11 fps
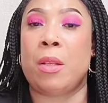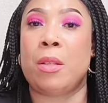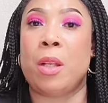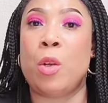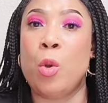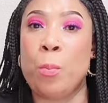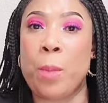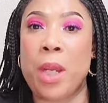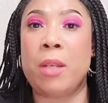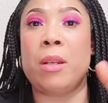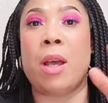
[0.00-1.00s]
the
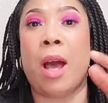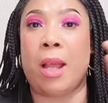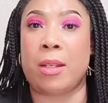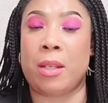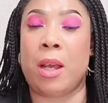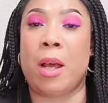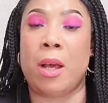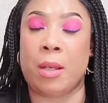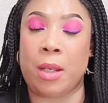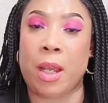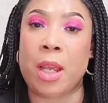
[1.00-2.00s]
Lumine and the
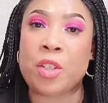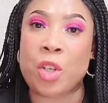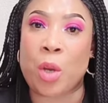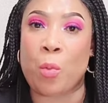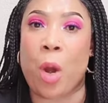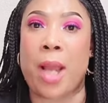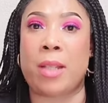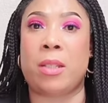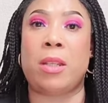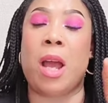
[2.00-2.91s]
uh, Asian White.